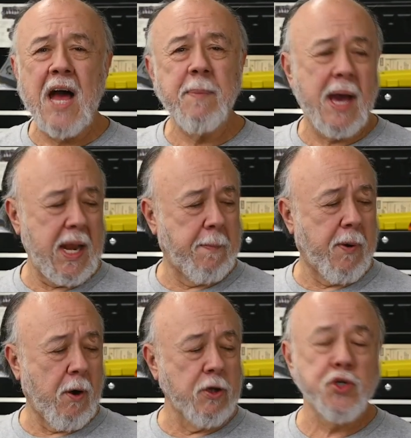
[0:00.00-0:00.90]
I'm kind of
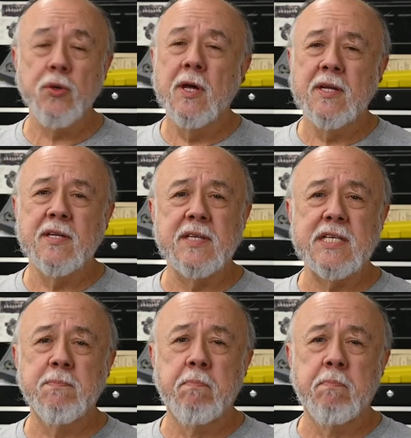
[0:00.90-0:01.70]
partial to these